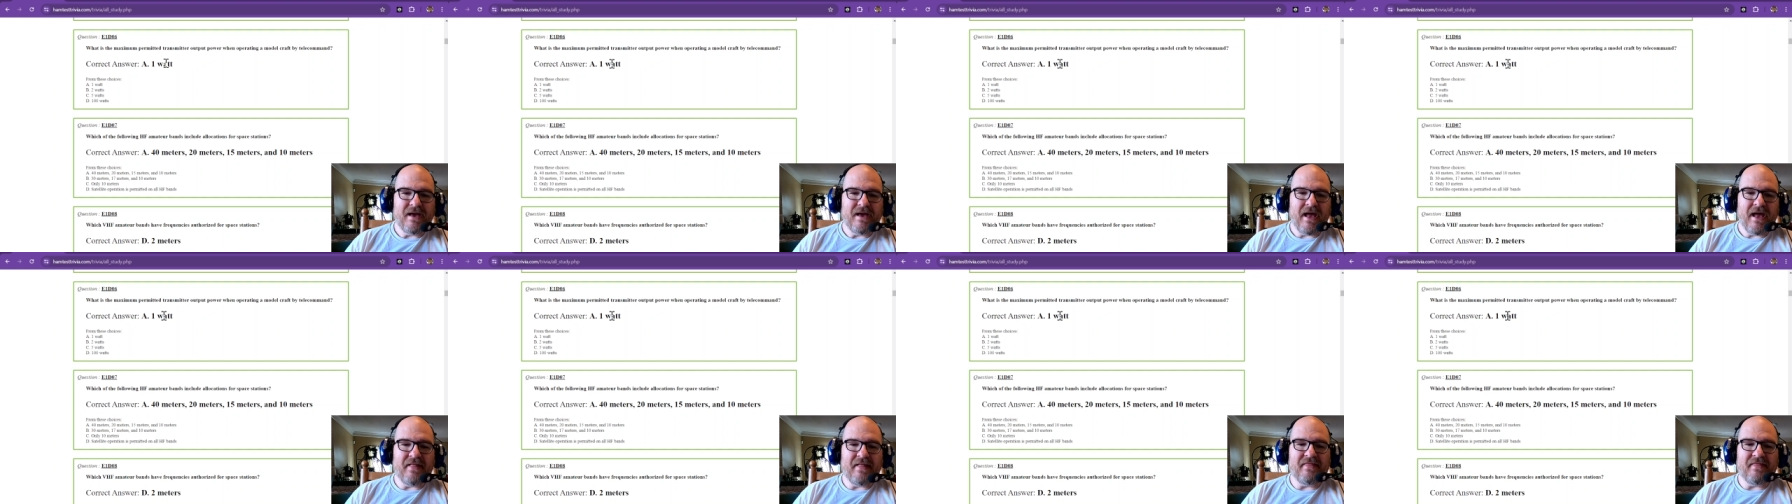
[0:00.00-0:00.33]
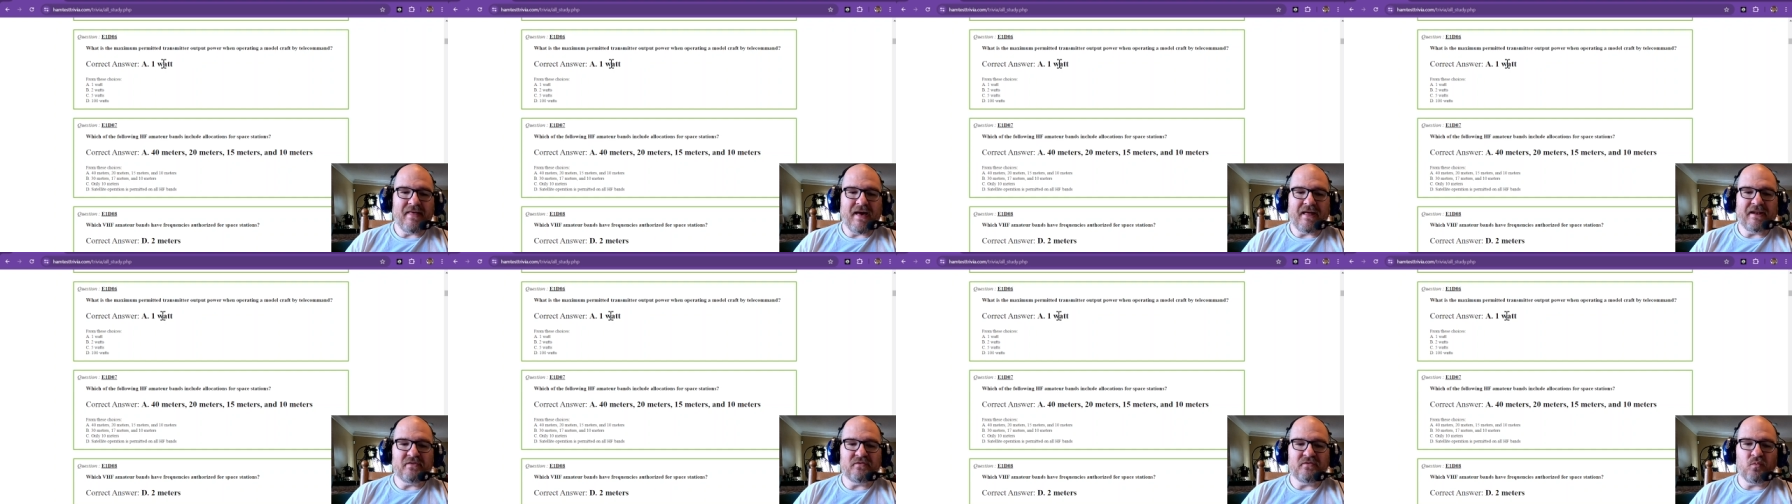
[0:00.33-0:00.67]
And
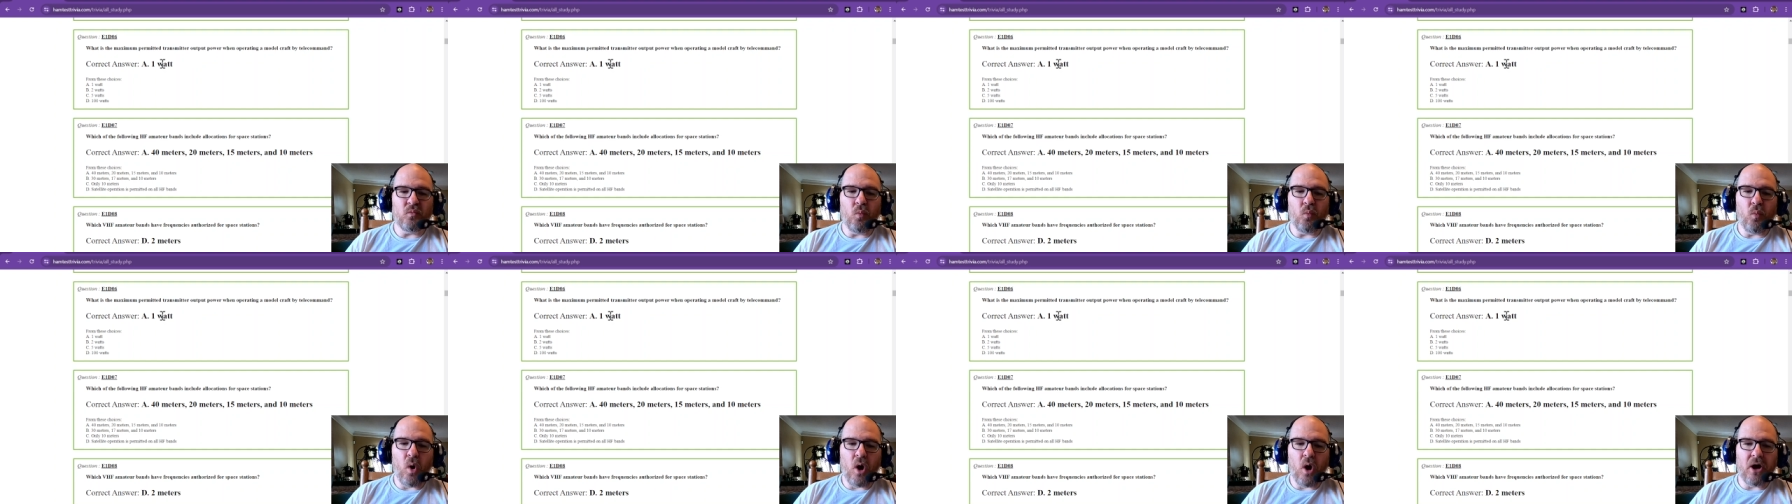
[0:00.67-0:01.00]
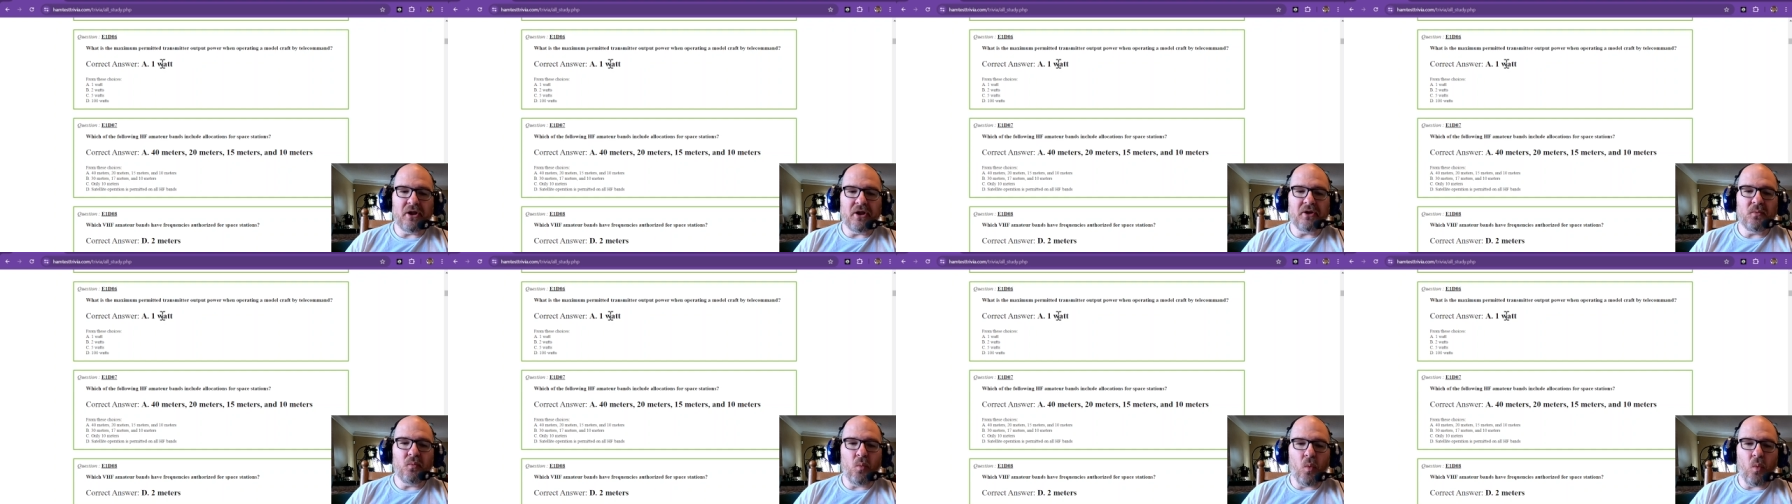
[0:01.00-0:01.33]
that is
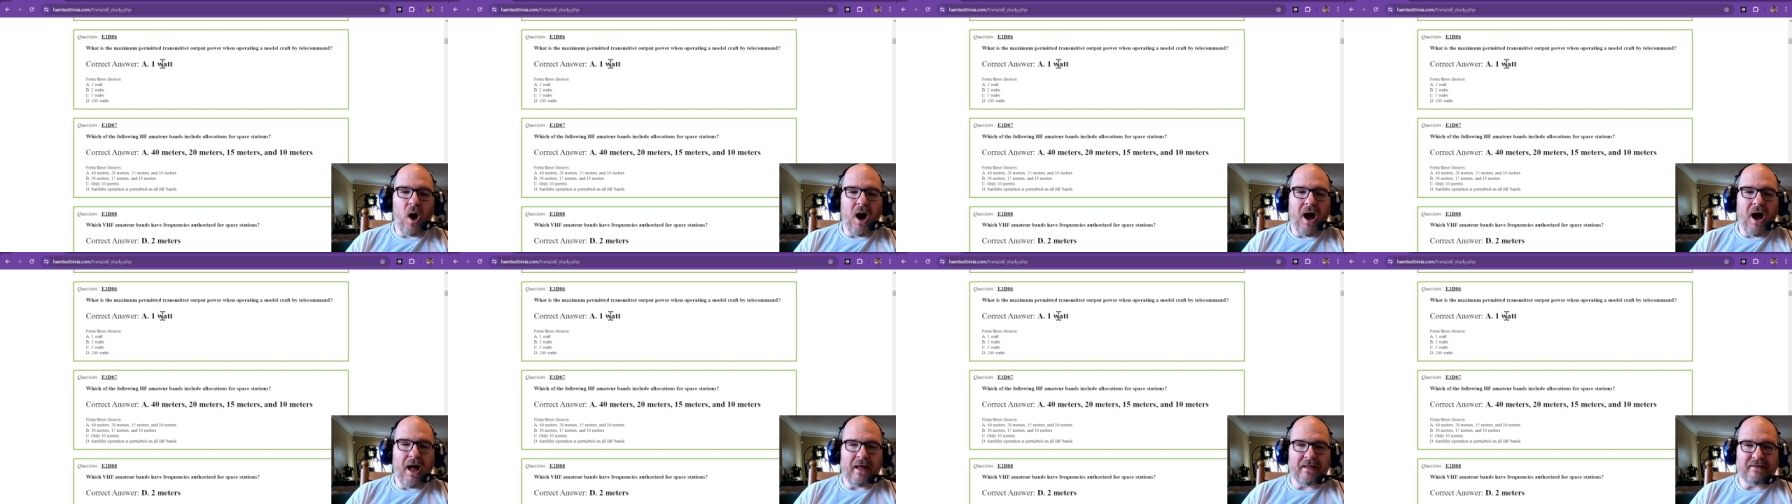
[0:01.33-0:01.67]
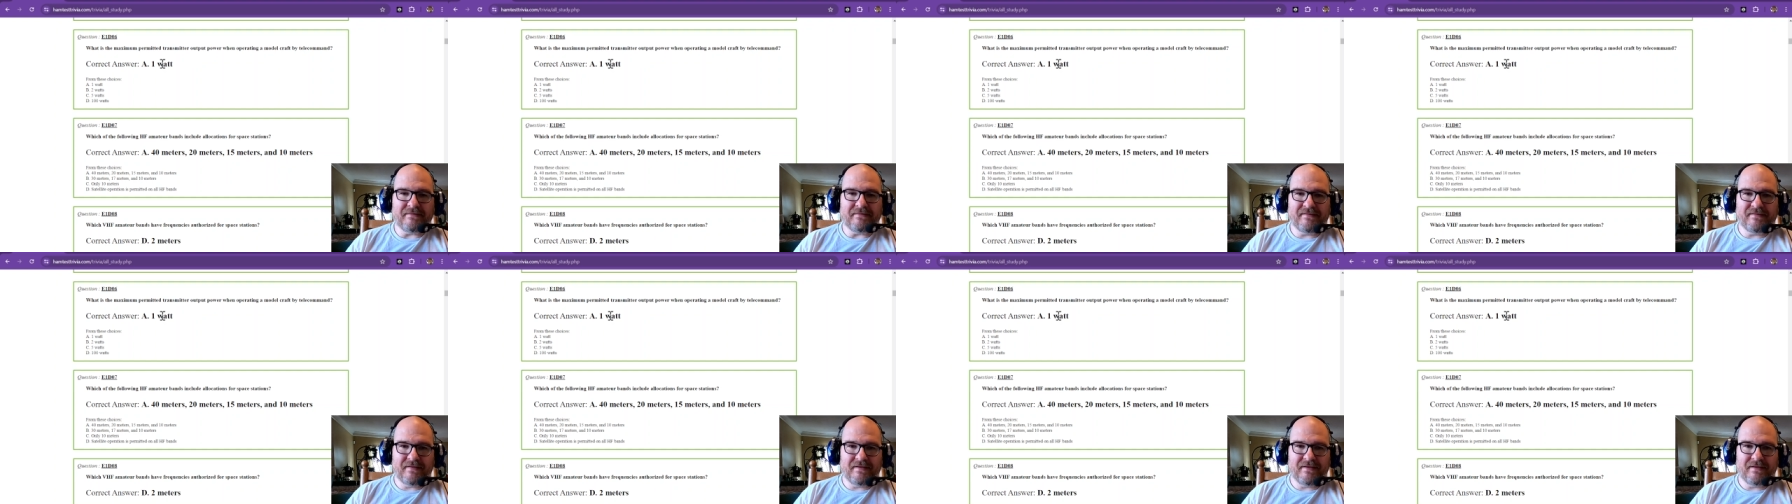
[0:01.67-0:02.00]
one watt.
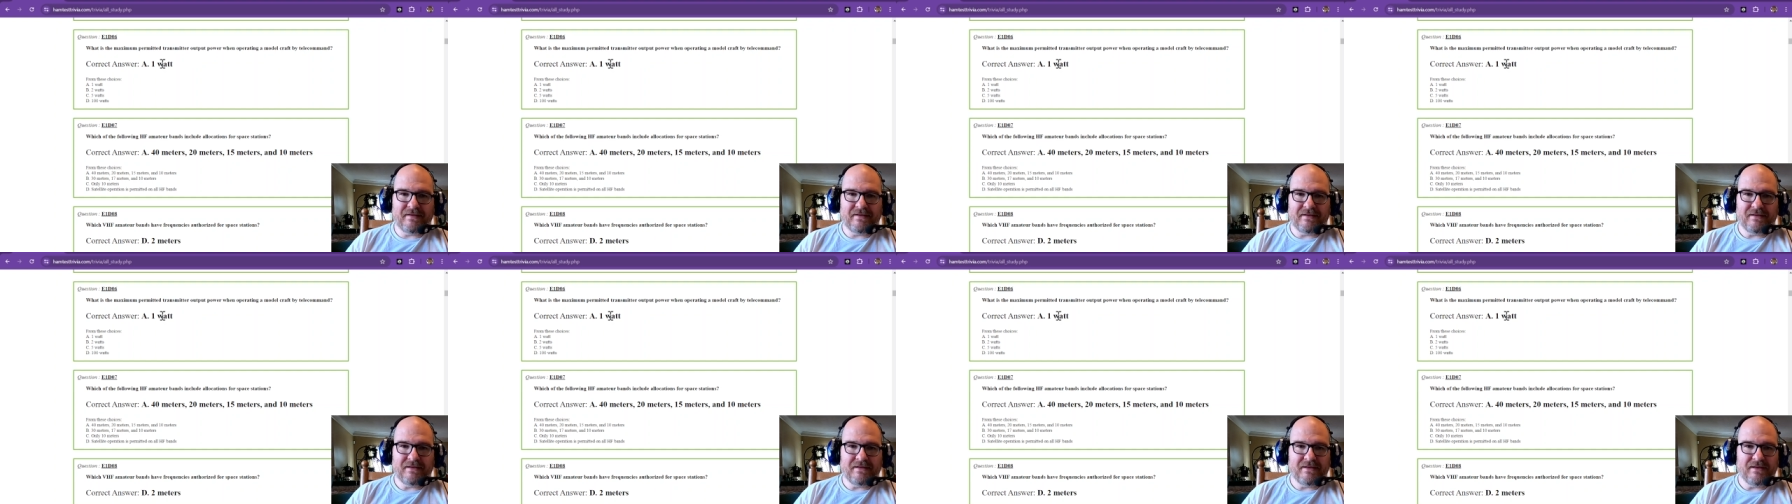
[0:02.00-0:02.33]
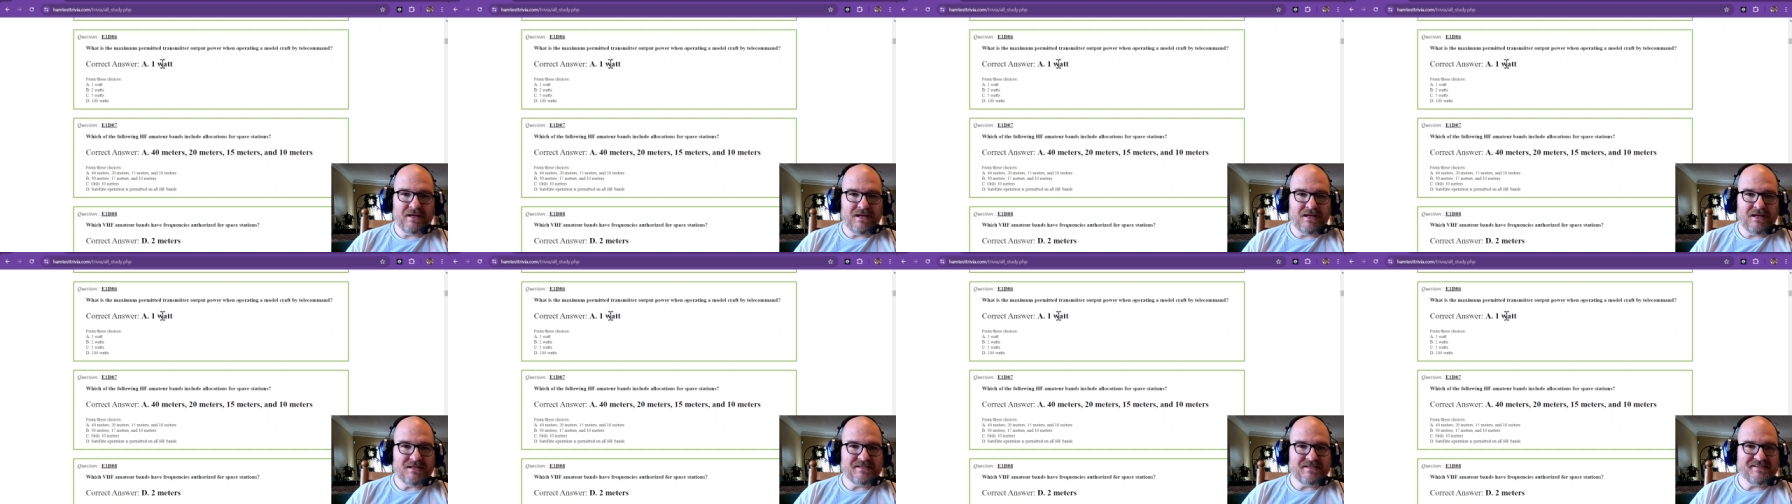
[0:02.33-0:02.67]

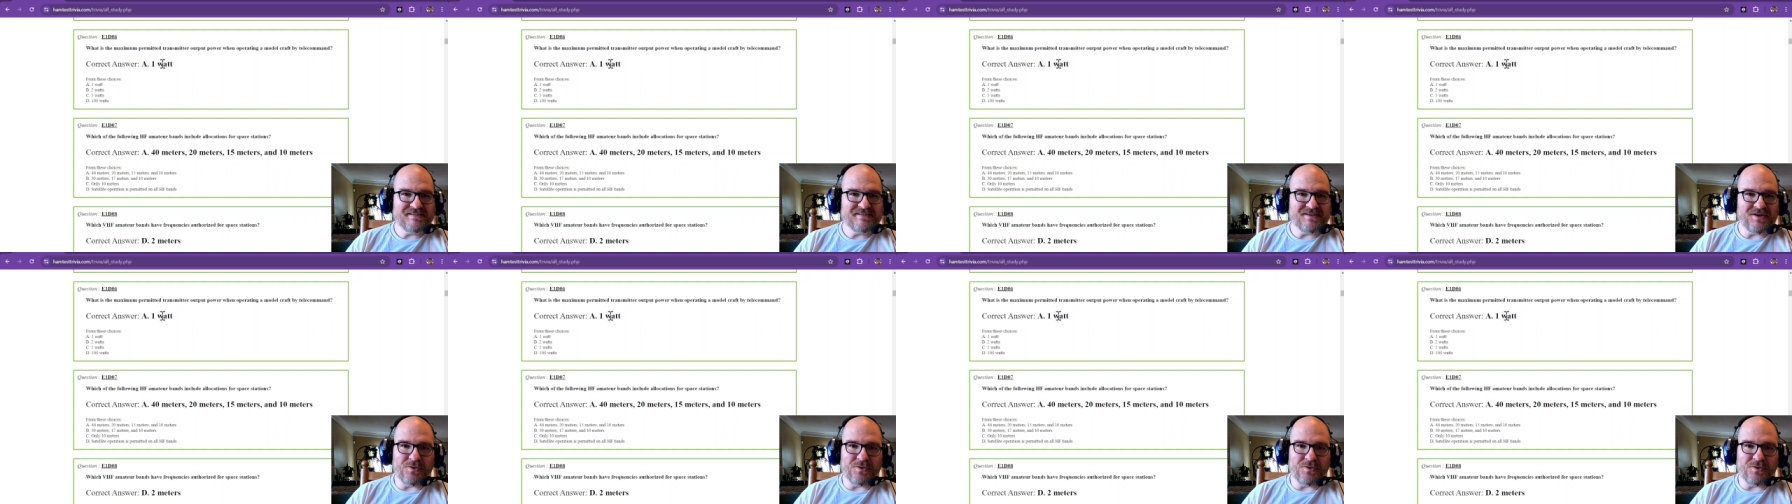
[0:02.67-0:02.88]
That's